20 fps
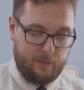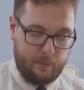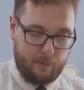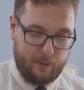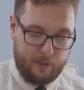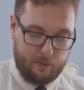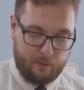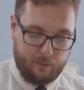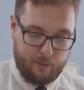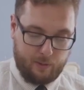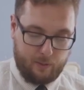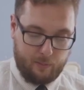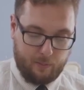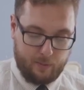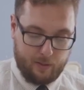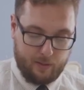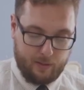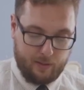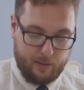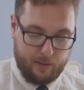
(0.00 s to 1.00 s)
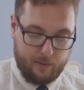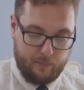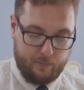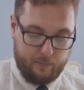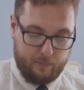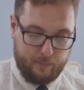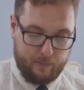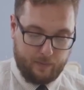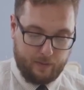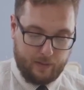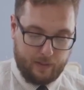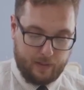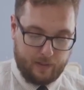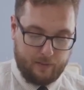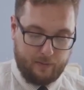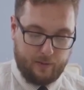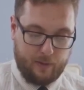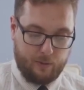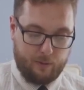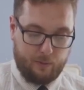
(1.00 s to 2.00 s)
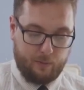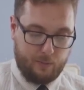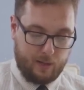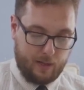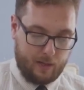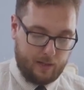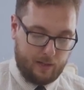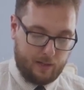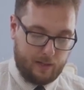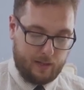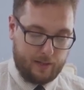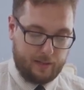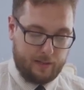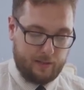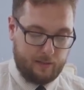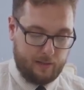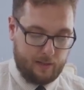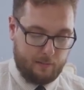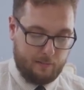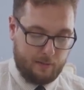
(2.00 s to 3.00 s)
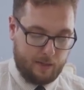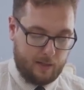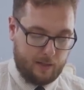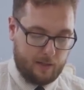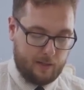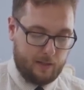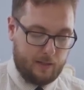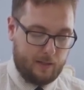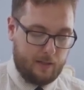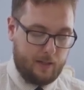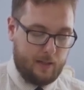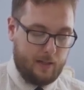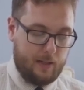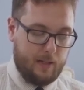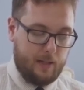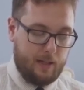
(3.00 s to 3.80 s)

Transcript: the marriage chapter, and we